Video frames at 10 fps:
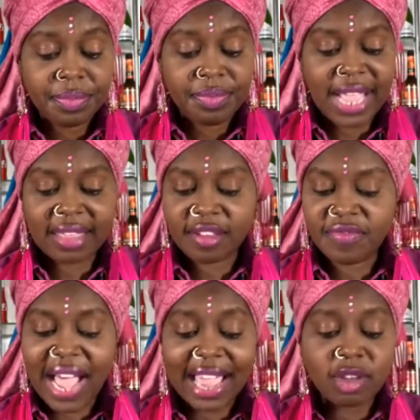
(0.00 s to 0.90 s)
Now, the
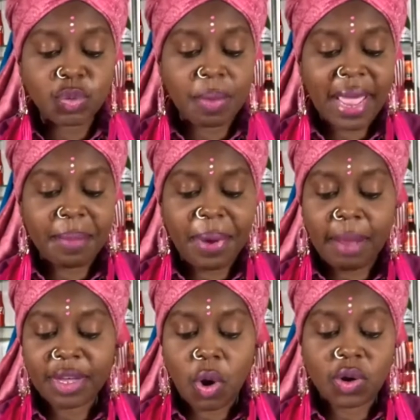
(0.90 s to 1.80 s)
files were made
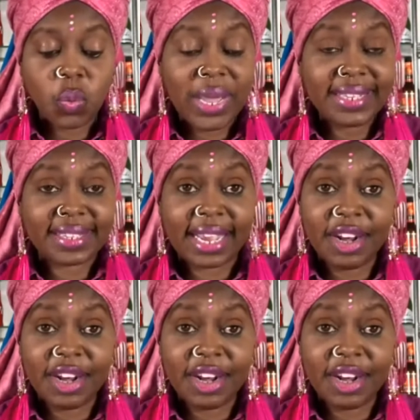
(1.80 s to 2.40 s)
public on Wednesday,